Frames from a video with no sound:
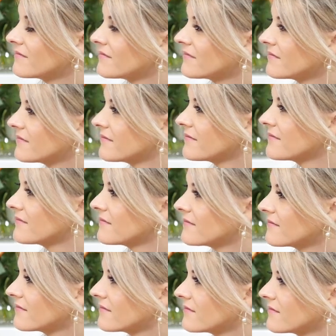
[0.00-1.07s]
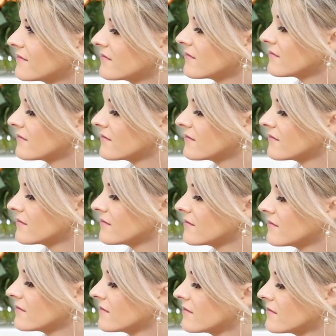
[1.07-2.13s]

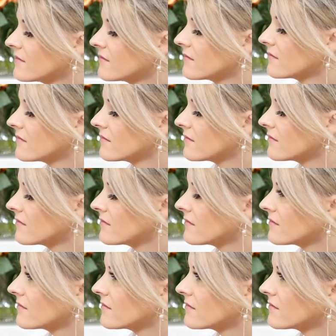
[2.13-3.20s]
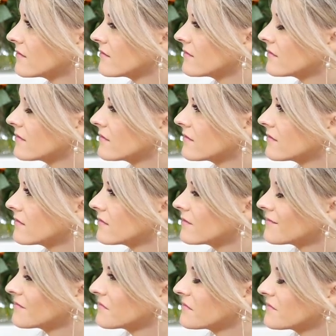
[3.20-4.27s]

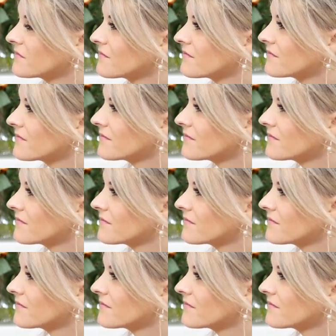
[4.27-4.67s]
(silent)